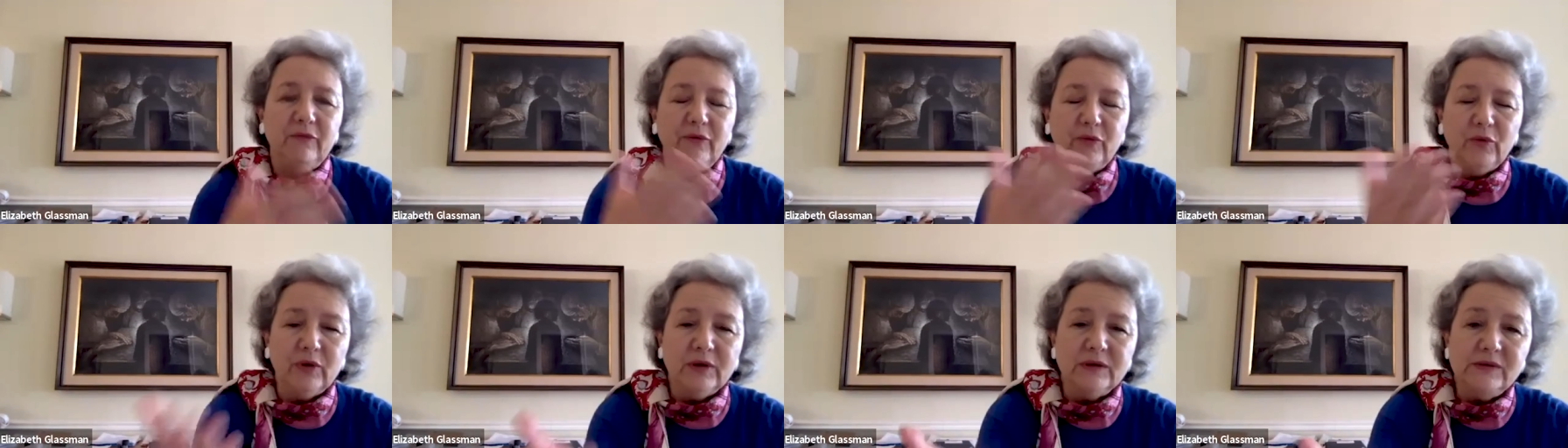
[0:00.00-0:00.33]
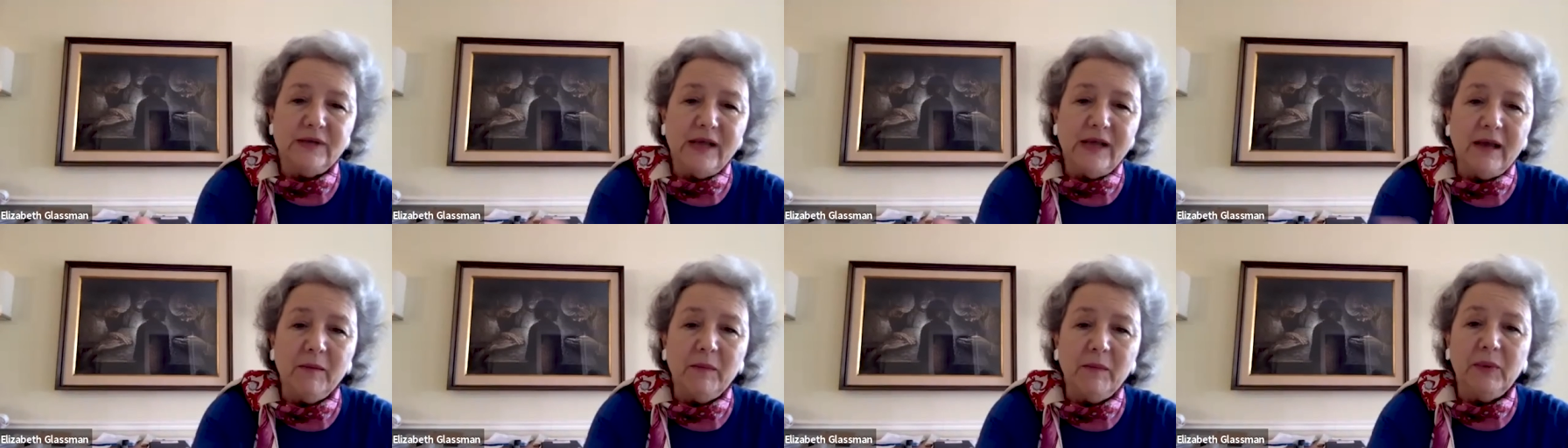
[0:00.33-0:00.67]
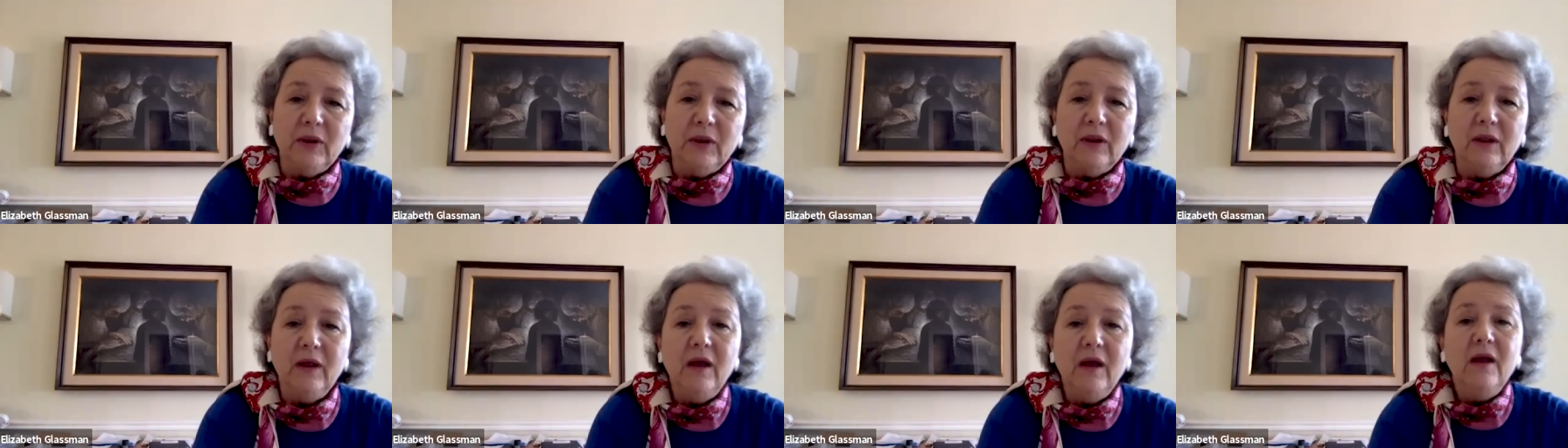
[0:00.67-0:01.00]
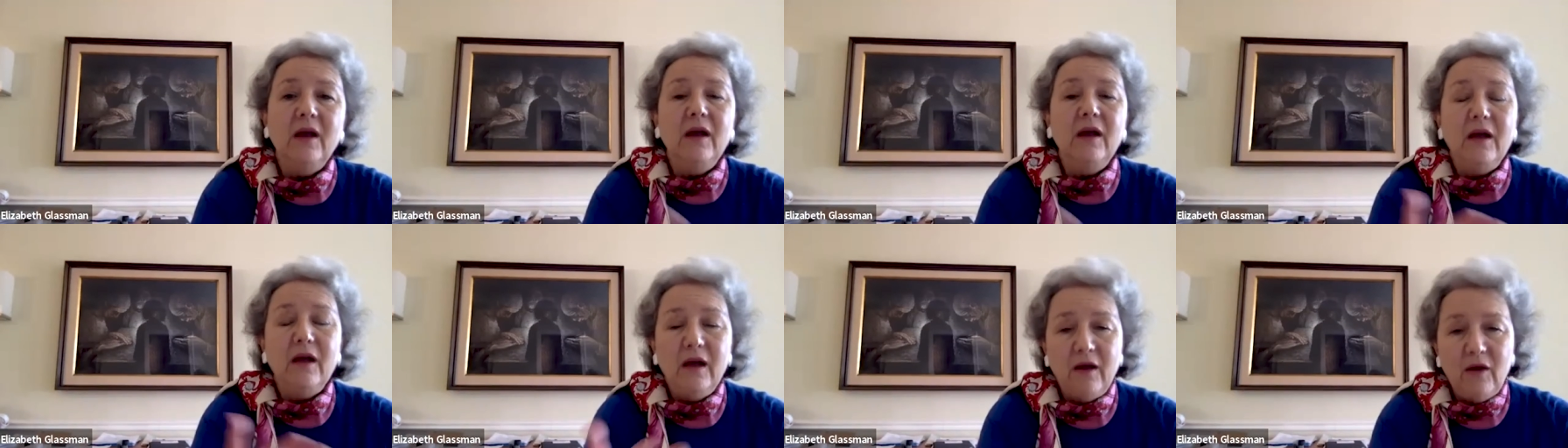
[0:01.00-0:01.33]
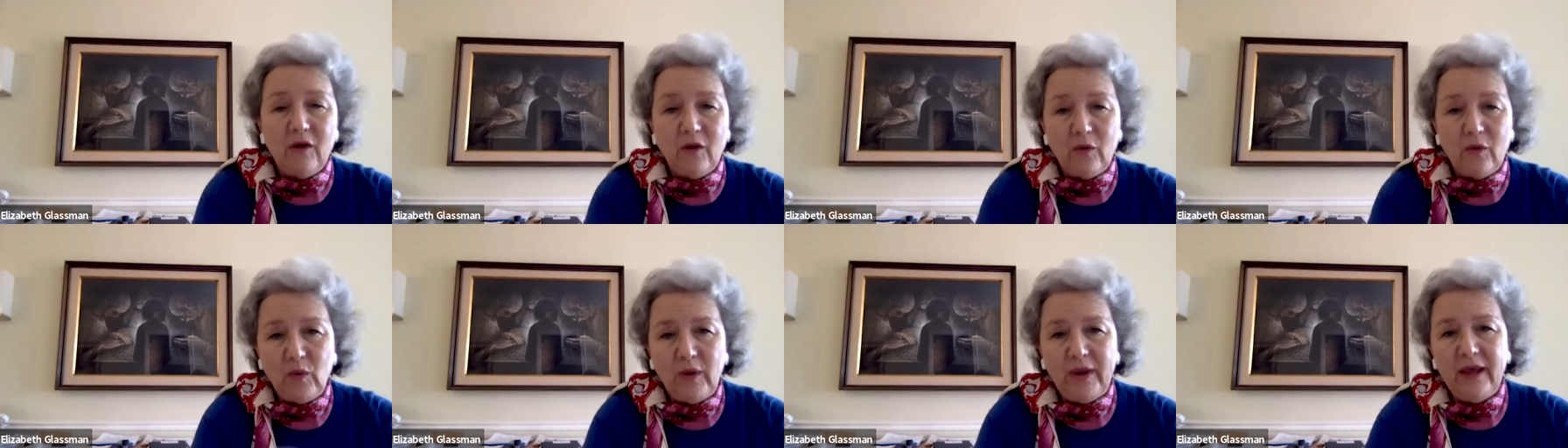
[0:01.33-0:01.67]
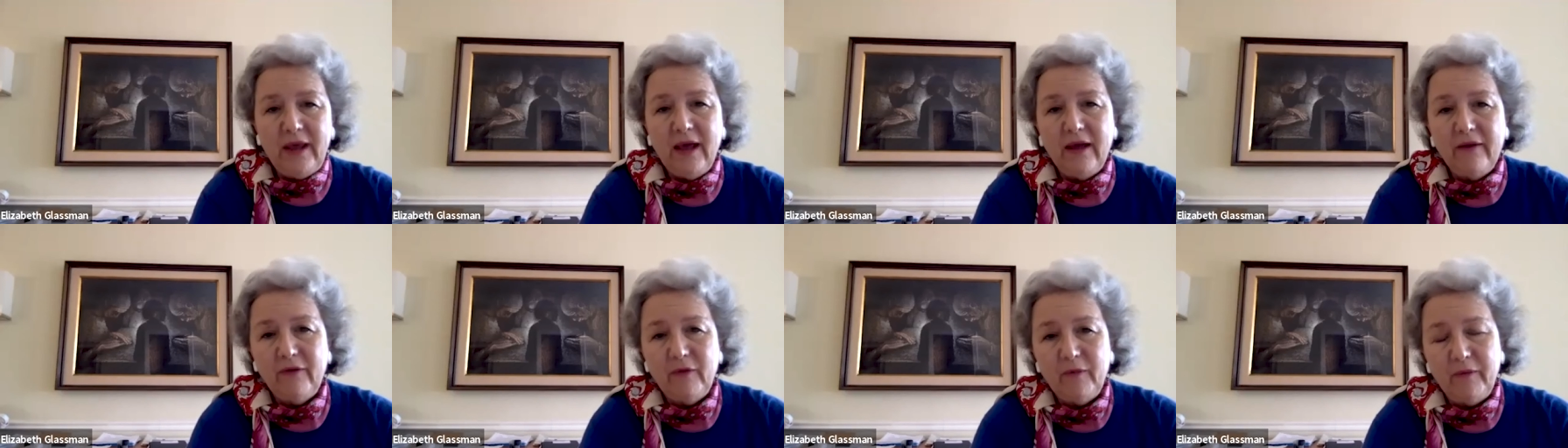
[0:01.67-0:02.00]
For example, we
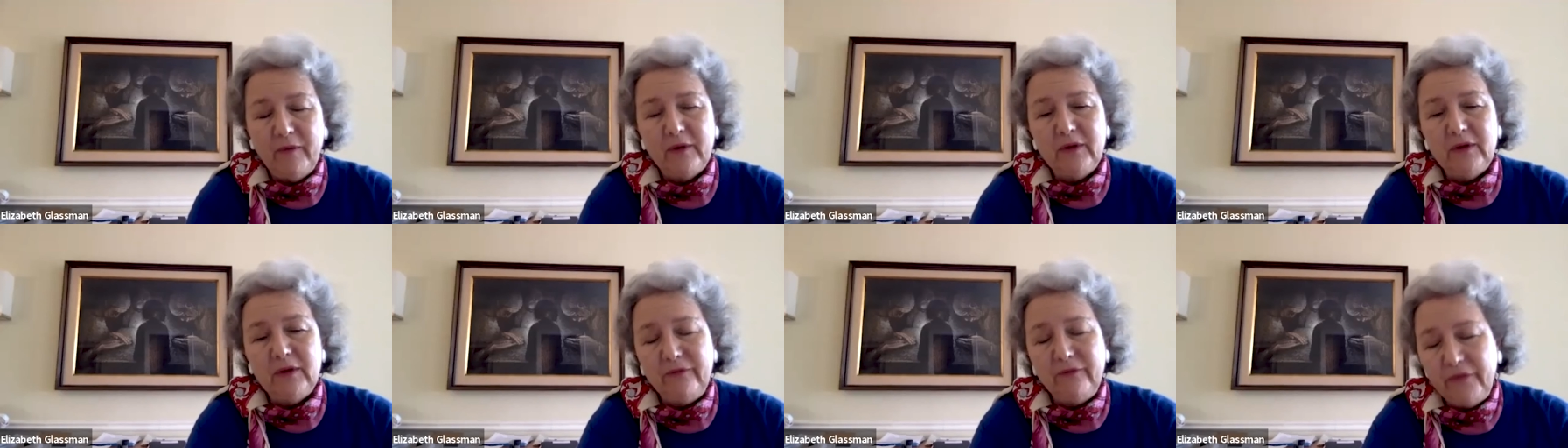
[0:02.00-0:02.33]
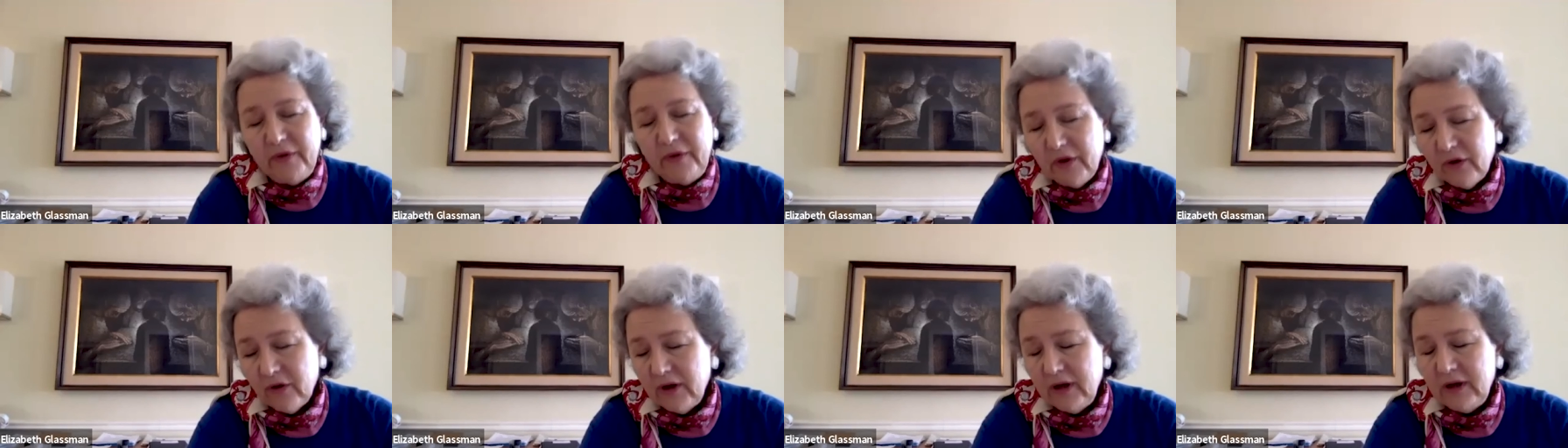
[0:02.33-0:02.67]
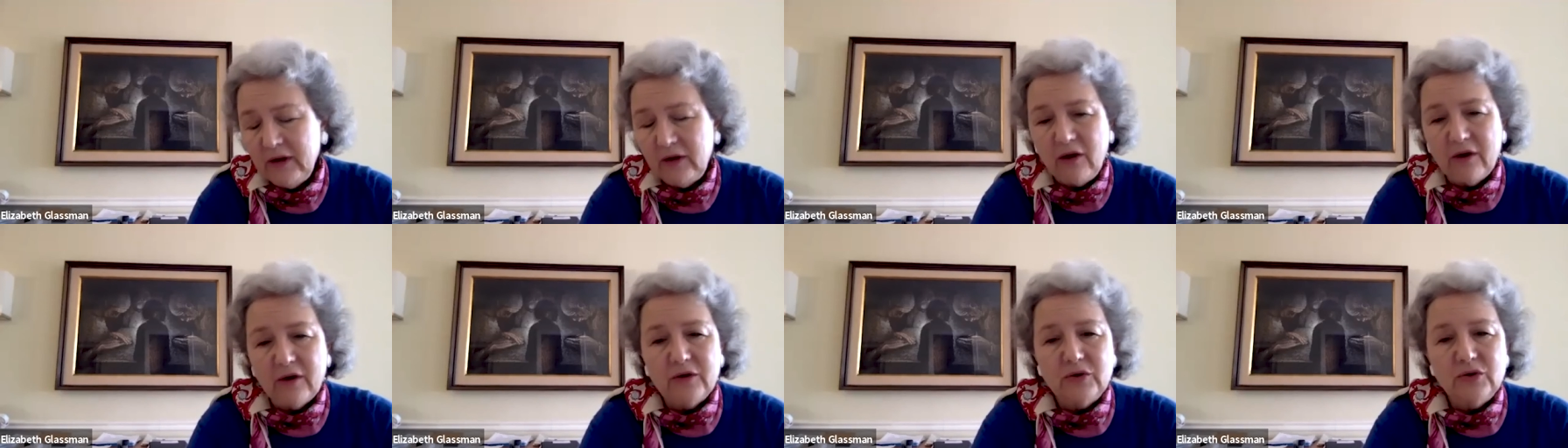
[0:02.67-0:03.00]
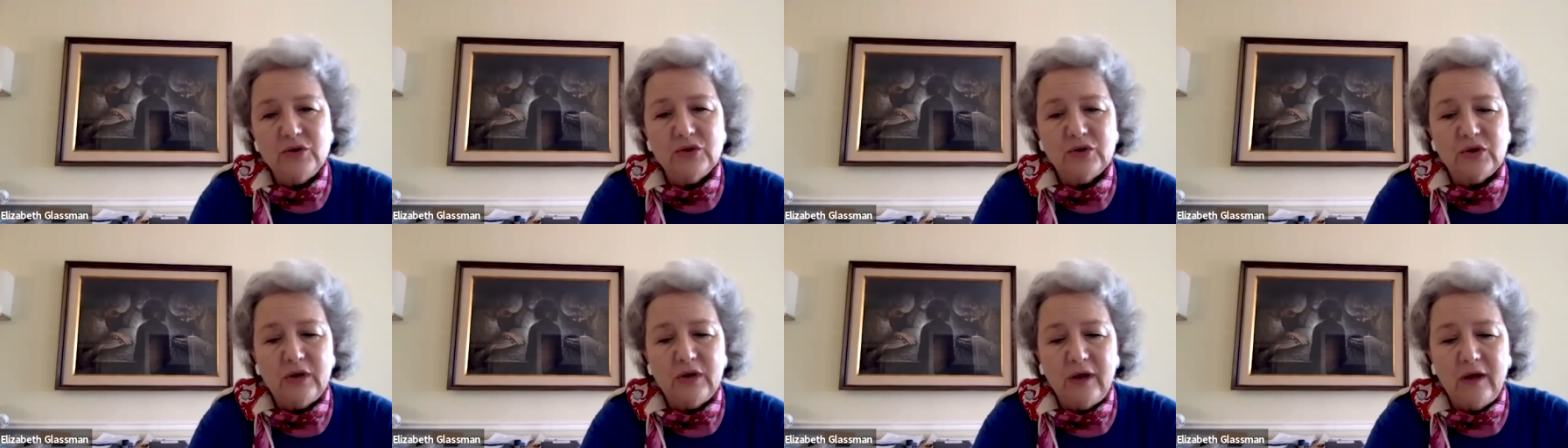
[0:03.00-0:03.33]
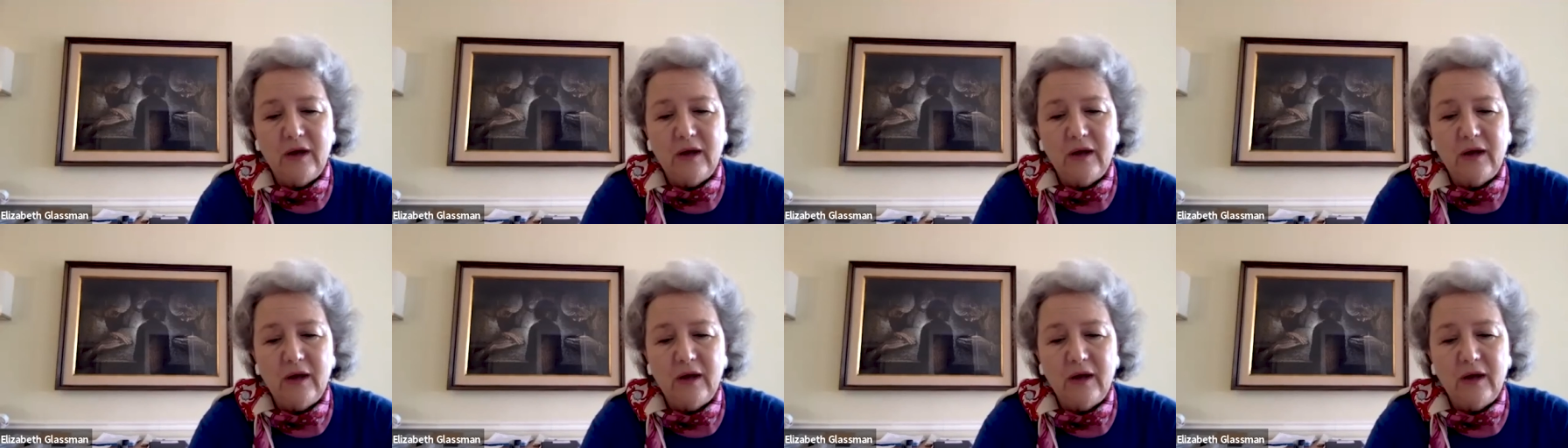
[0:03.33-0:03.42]
have a very large